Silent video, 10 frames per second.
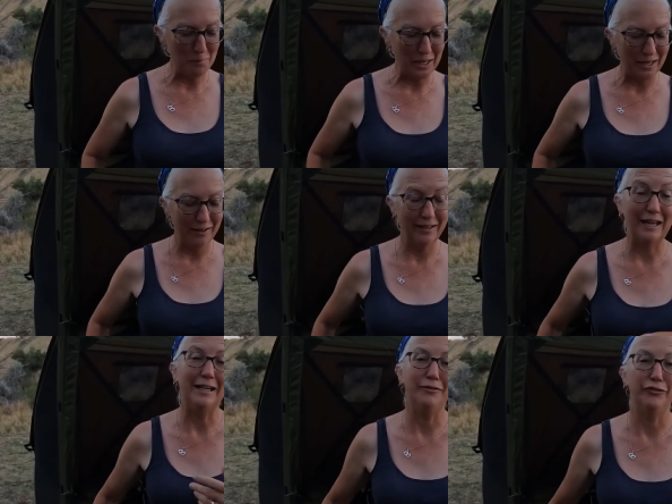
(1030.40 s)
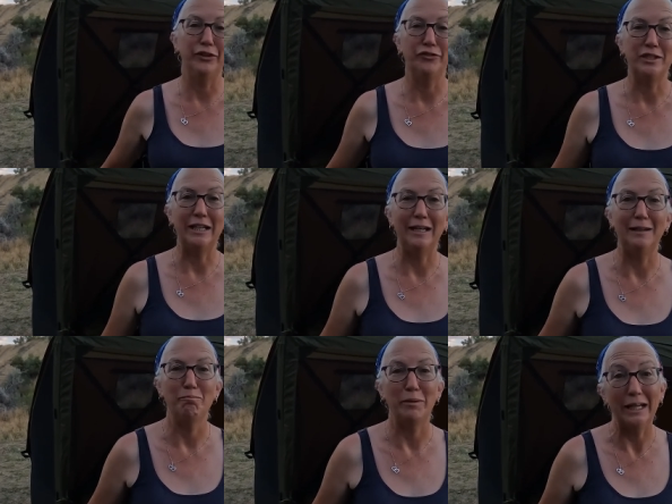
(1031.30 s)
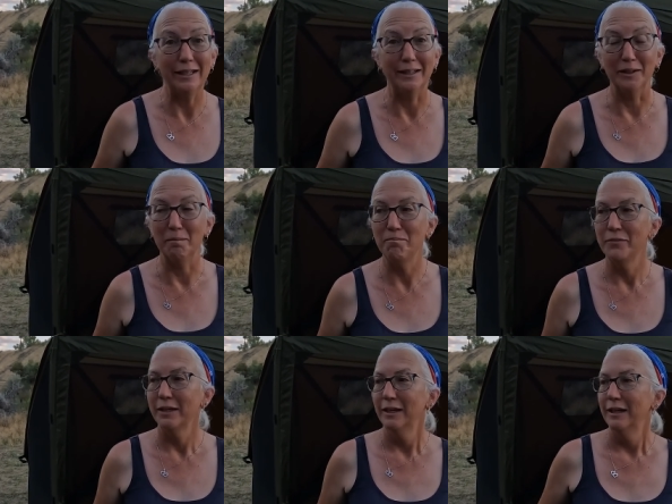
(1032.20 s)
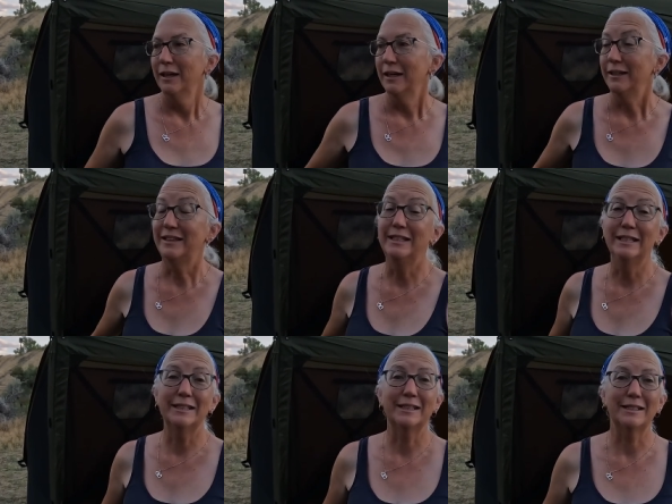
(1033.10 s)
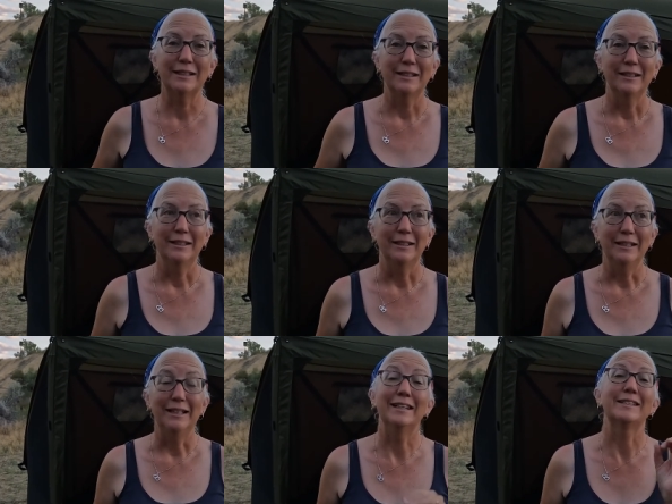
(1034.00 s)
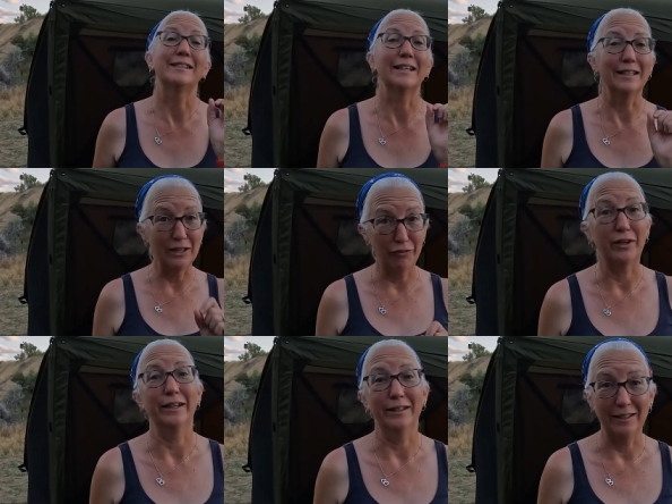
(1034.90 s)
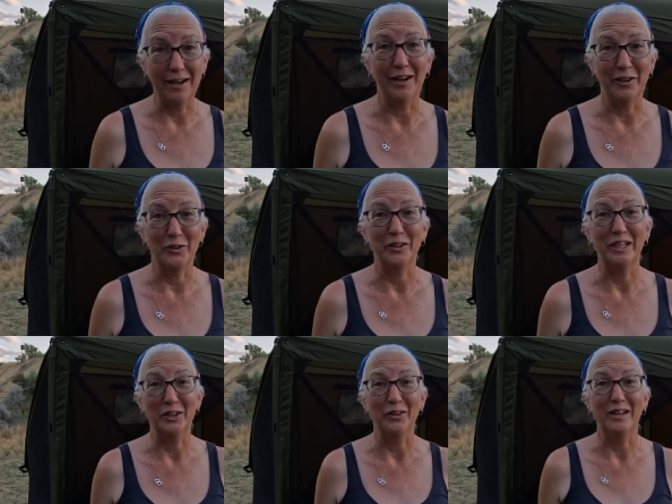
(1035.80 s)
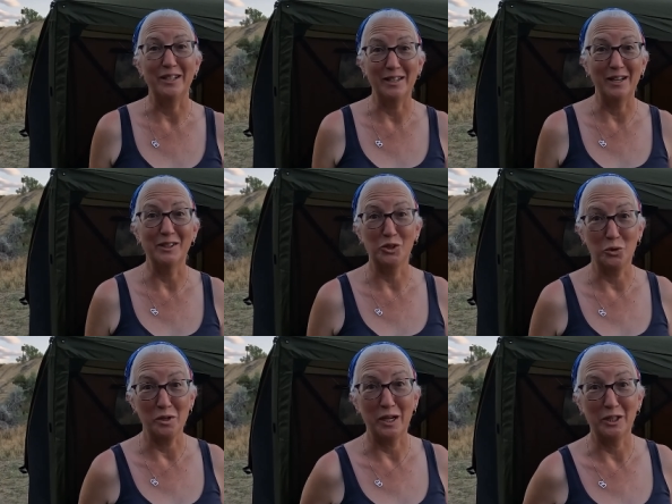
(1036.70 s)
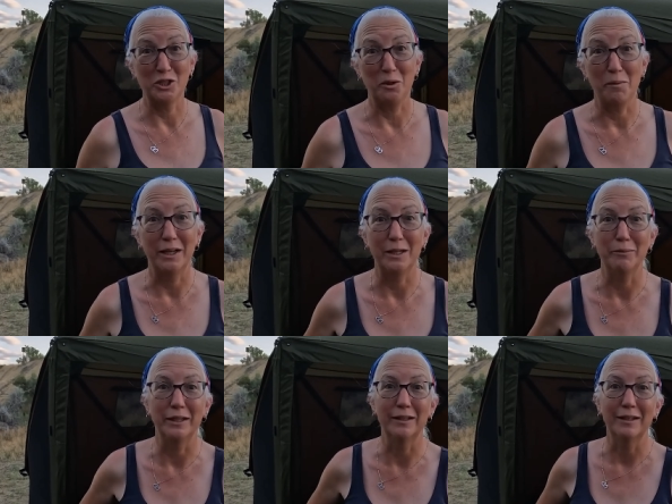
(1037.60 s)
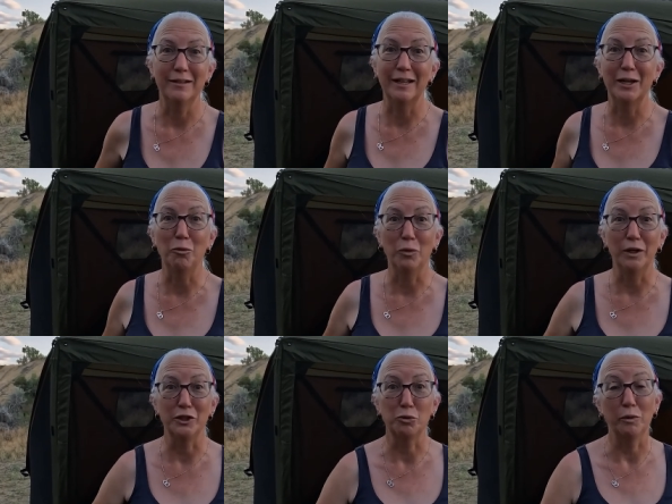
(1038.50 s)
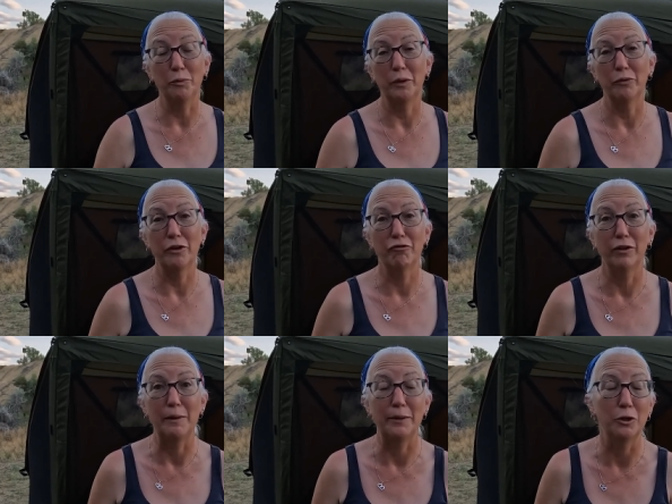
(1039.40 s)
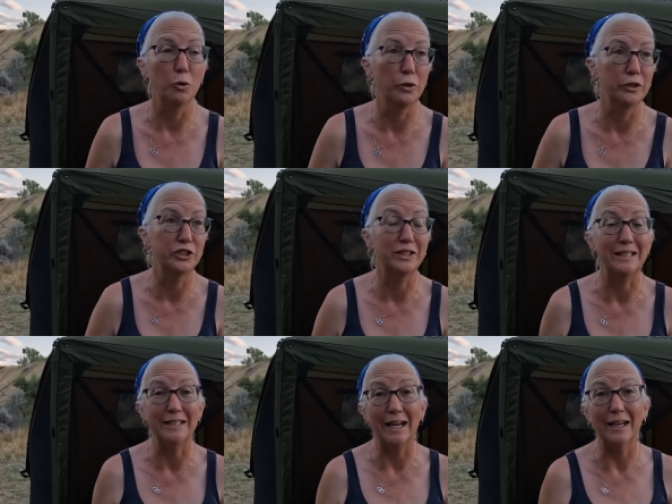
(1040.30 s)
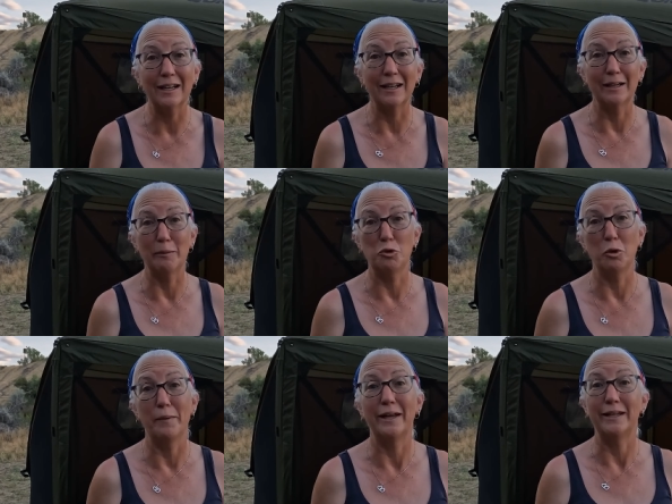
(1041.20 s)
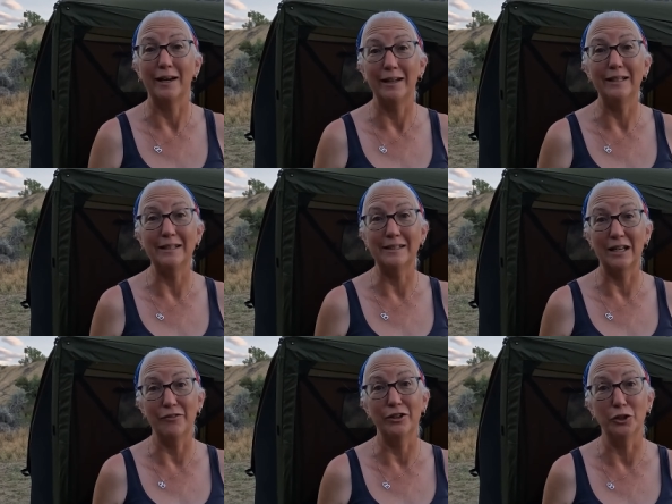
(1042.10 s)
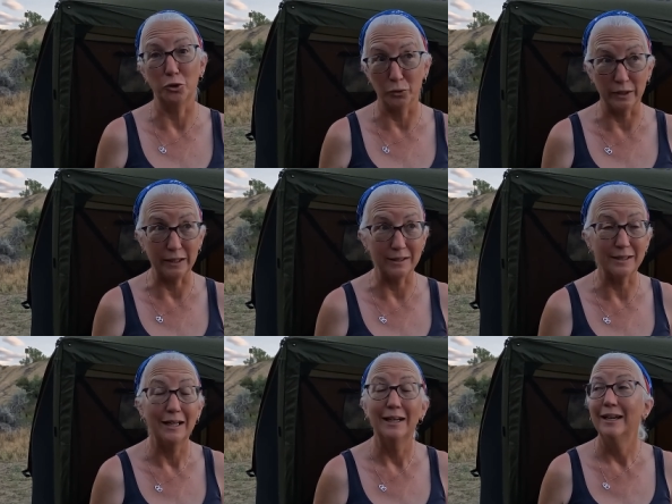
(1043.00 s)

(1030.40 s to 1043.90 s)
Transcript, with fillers: about 8.15 p.m. This, it is significantly hotter here at Dinosaur National Monument than it was when we were at Flaming Gorge. Today it got up to about 97 degrees.